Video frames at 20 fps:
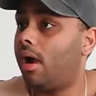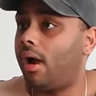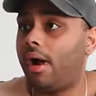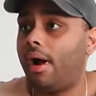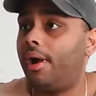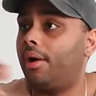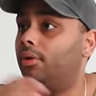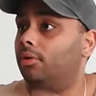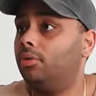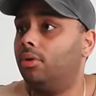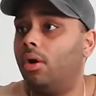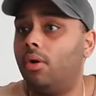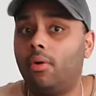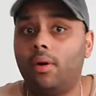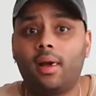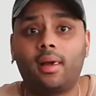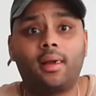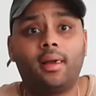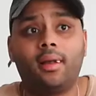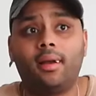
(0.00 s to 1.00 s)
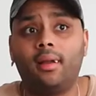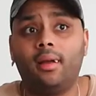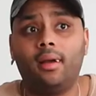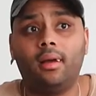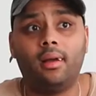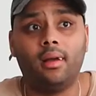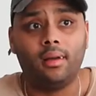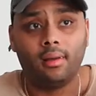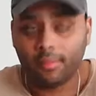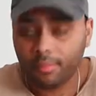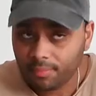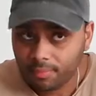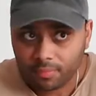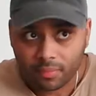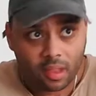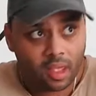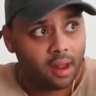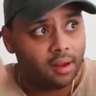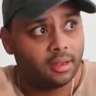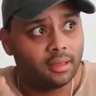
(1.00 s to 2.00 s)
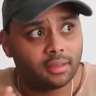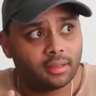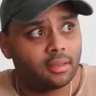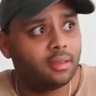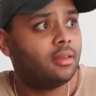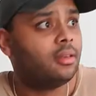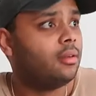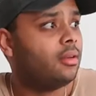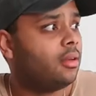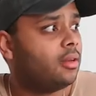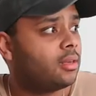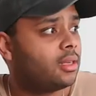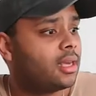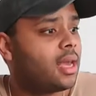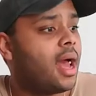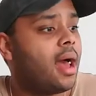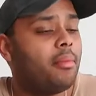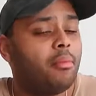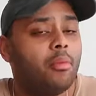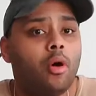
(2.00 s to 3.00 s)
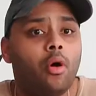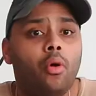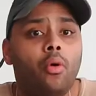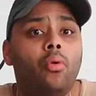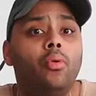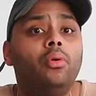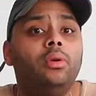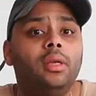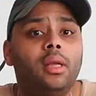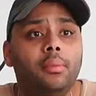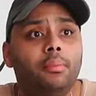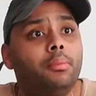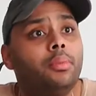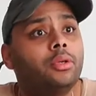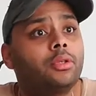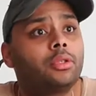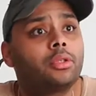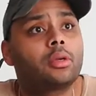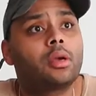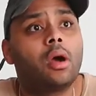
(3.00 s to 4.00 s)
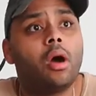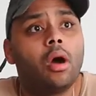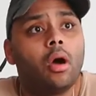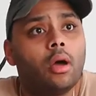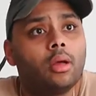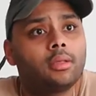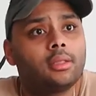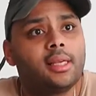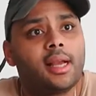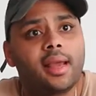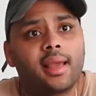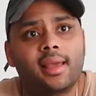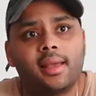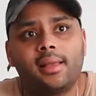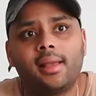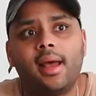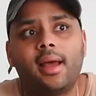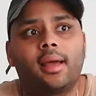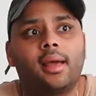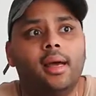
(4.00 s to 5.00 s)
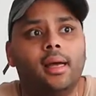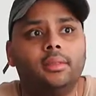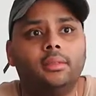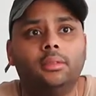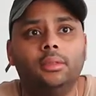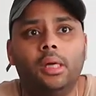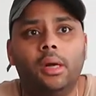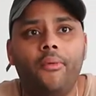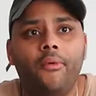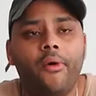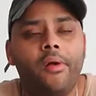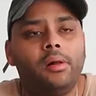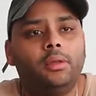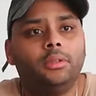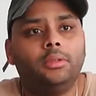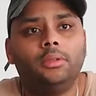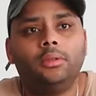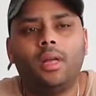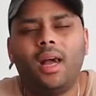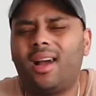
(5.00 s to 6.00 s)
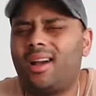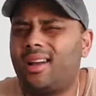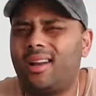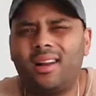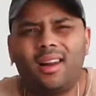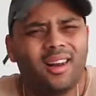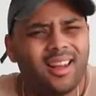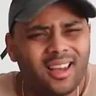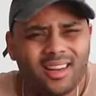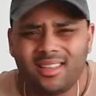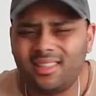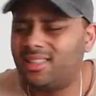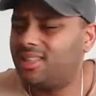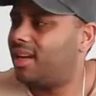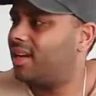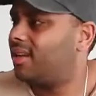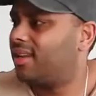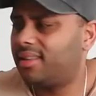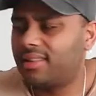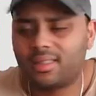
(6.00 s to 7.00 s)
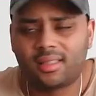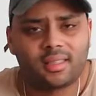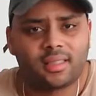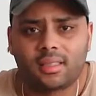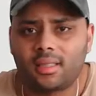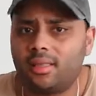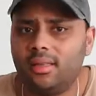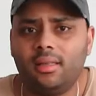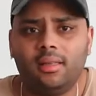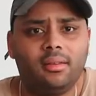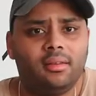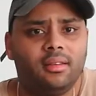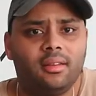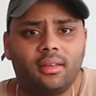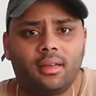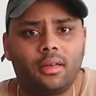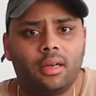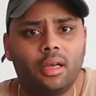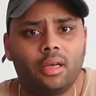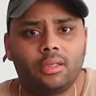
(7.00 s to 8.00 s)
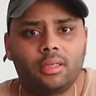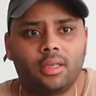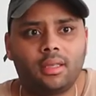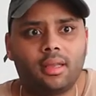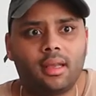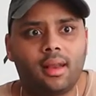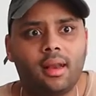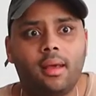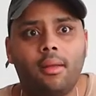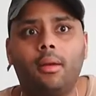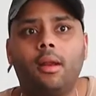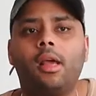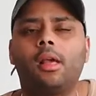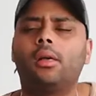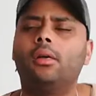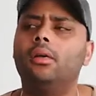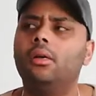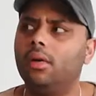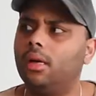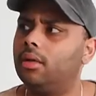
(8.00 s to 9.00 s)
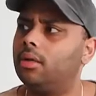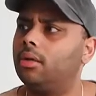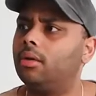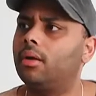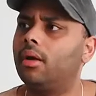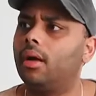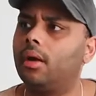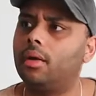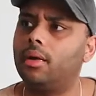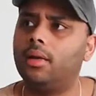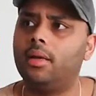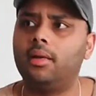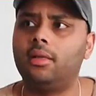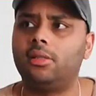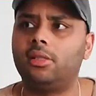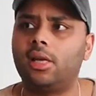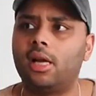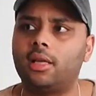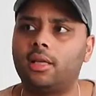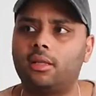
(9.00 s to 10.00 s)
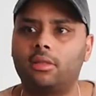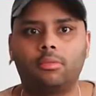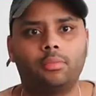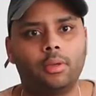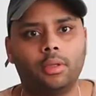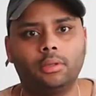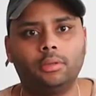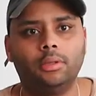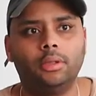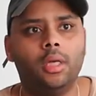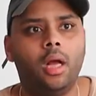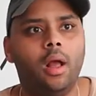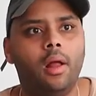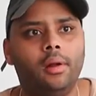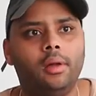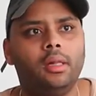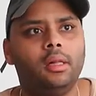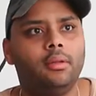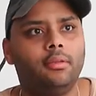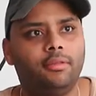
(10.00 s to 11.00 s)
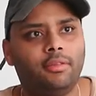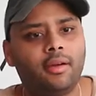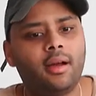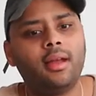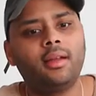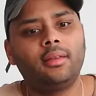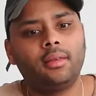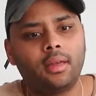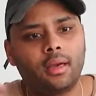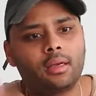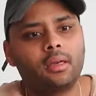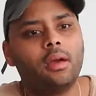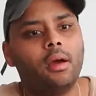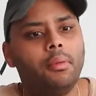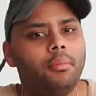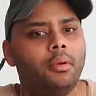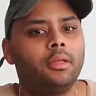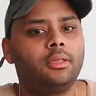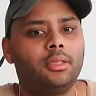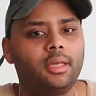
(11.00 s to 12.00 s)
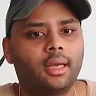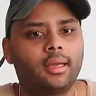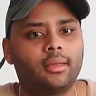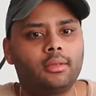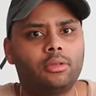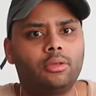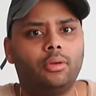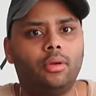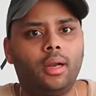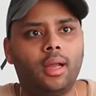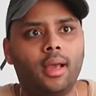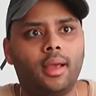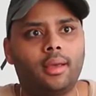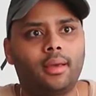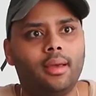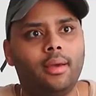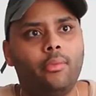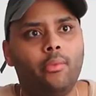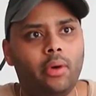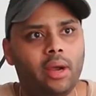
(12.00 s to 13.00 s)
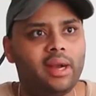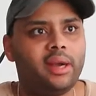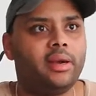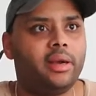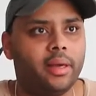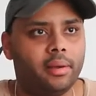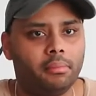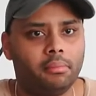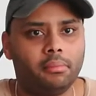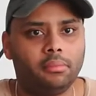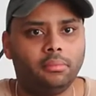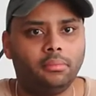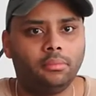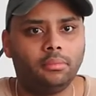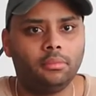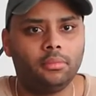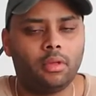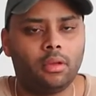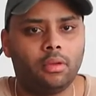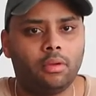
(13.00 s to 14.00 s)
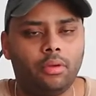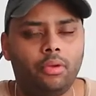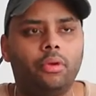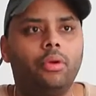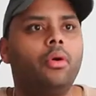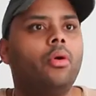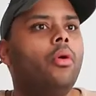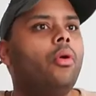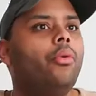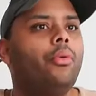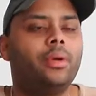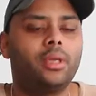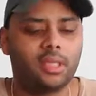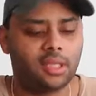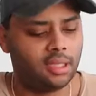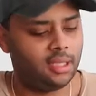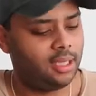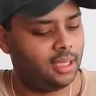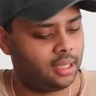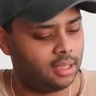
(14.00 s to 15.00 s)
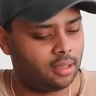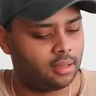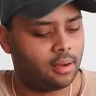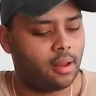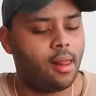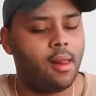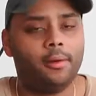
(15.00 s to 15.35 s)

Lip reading: I don't know. I got a camo Nimbus car jacket. I got a lot of jackets in the closet, and I'm like, oh, I don't got any jackets. But find a couple of jackets you like and wear them. You don't always need.